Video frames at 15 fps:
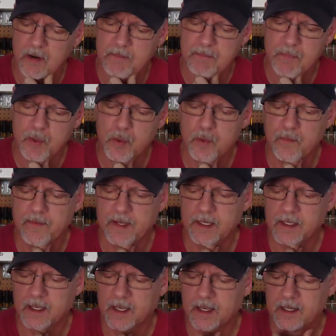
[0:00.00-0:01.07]
or
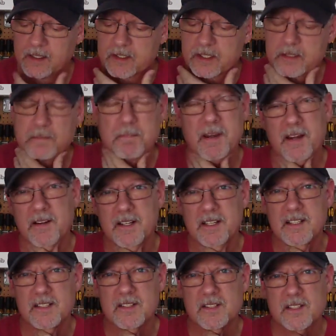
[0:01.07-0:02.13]
moving
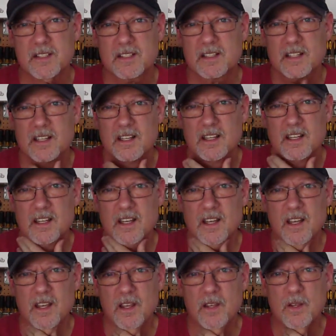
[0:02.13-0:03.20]
experience
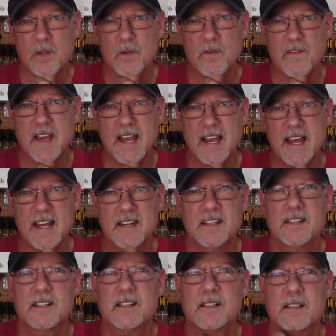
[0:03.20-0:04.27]
you've had?